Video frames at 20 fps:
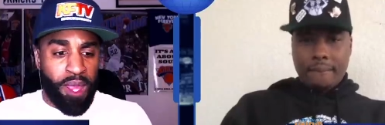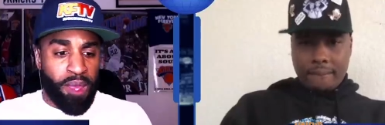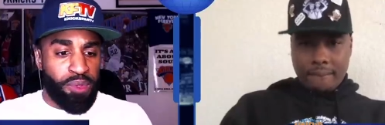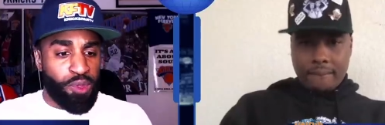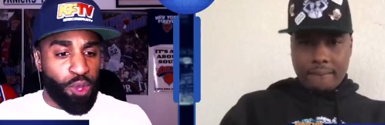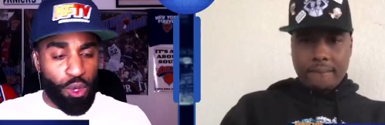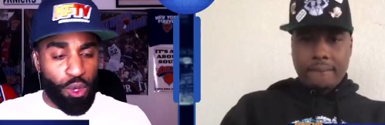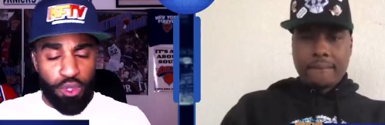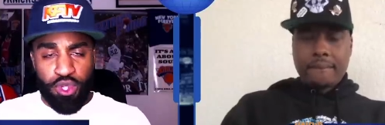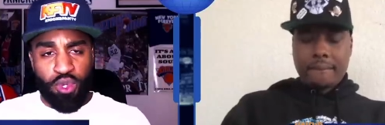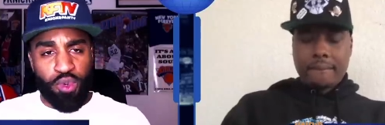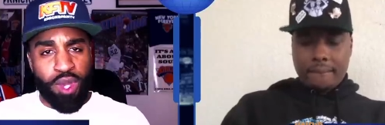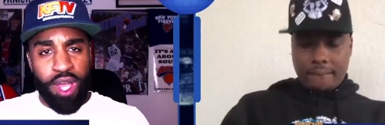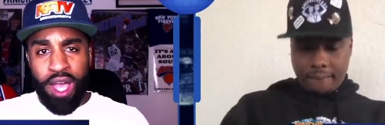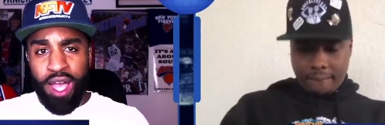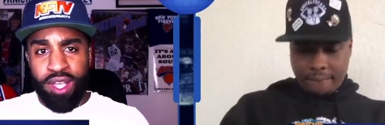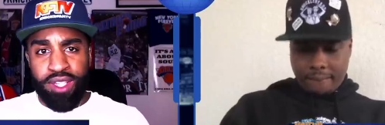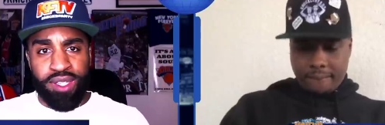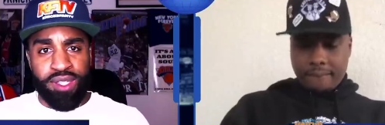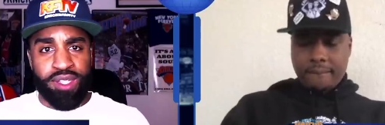Speaker 1: Those two
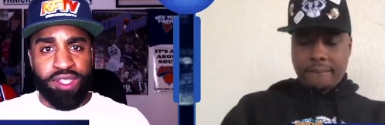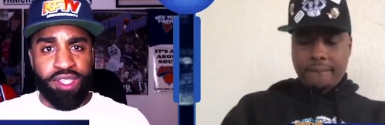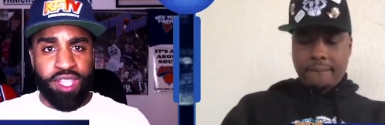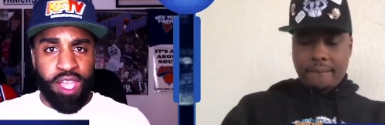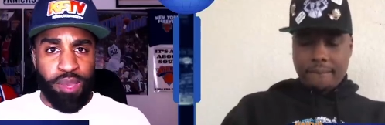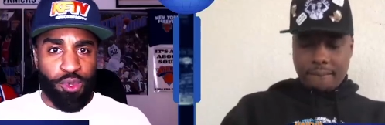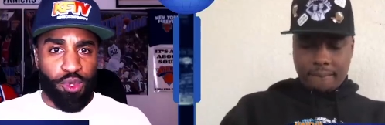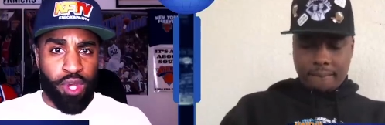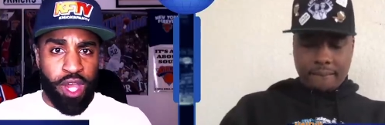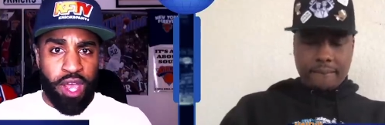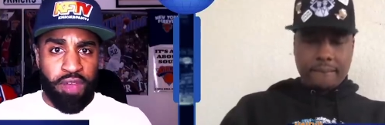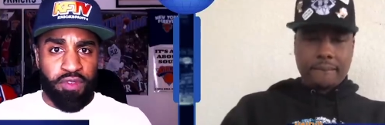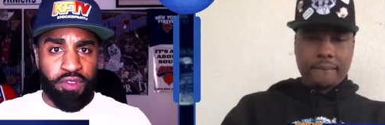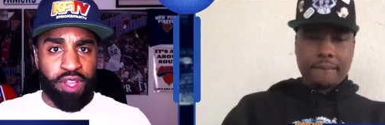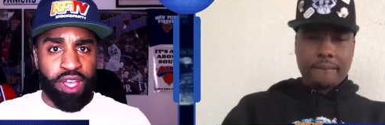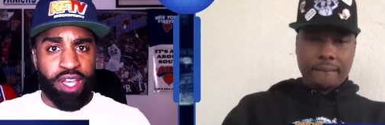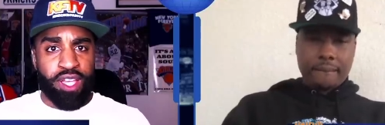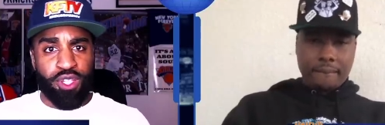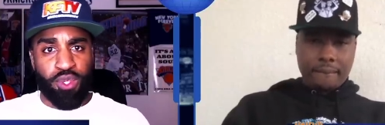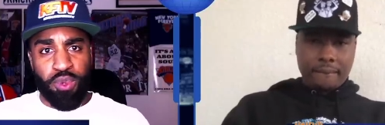guys in the same draft
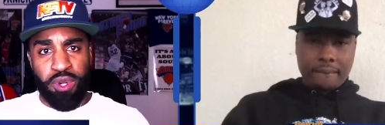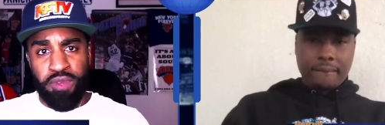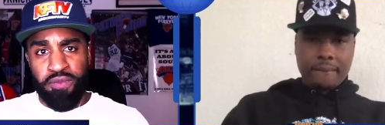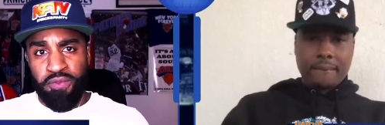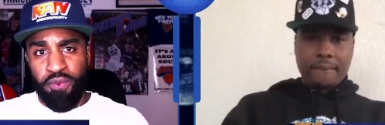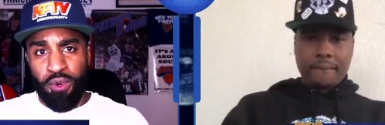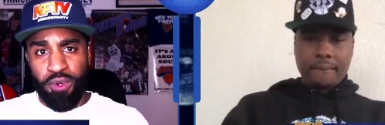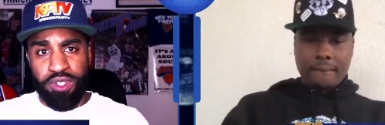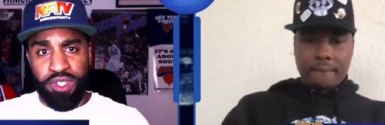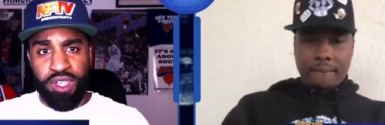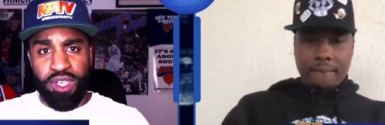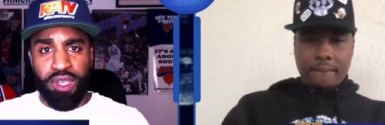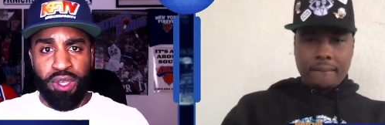class, 2014.